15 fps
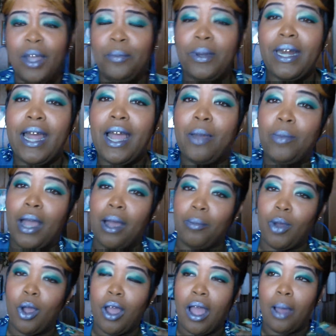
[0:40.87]
but I'm,
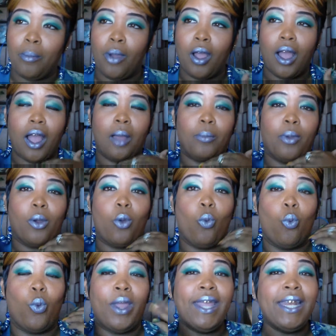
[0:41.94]
I'm, I'm,
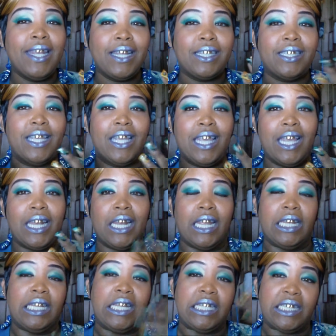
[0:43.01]
I'm waiting to hit
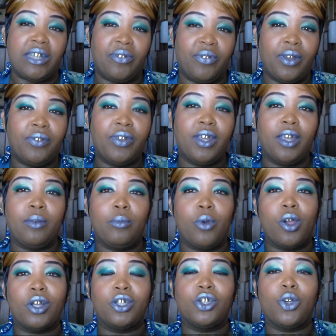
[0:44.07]
at least the 50th
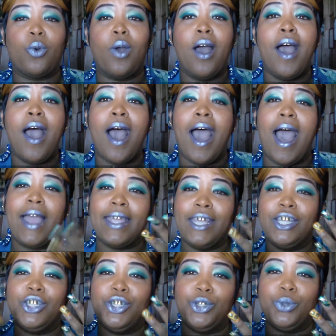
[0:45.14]
mark so I
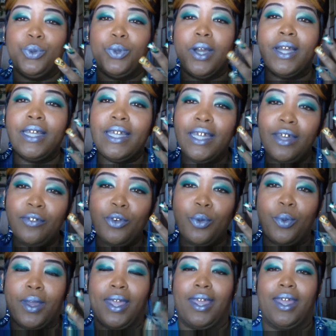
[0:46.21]
can do a
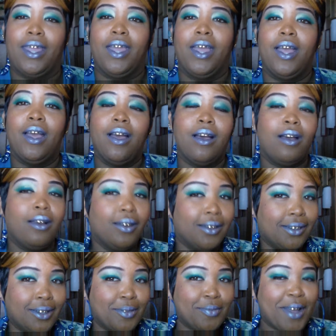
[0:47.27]
giveaway.
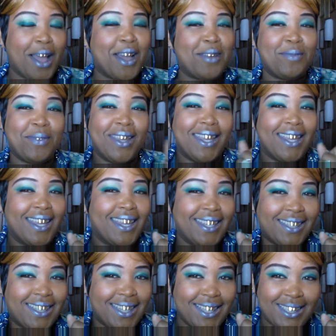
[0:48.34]
Um, I'm
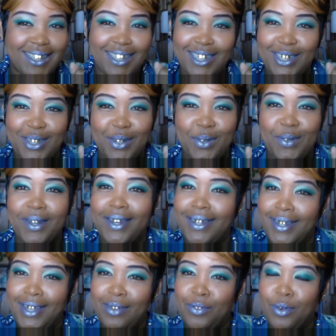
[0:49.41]
itching to do
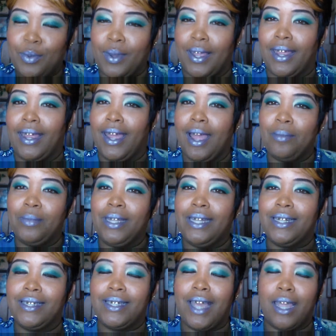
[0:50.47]
a giveaway. I
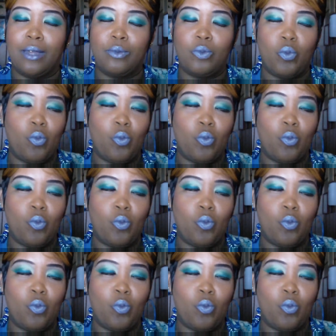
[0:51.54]
mean, it's like,